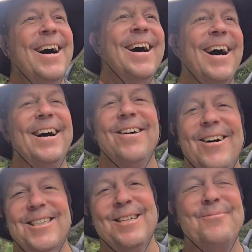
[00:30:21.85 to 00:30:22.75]
I know I
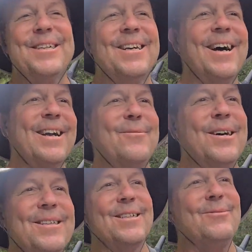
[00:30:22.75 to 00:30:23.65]
shouldn't be talking
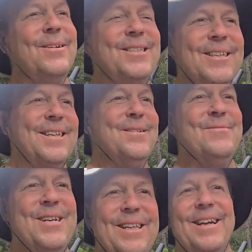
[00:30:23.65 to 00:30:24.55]
about this, but it just hit
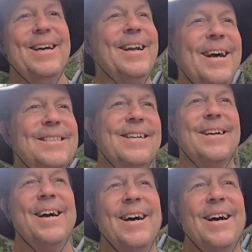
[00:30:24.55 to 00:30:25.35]
me in the head, and I was like,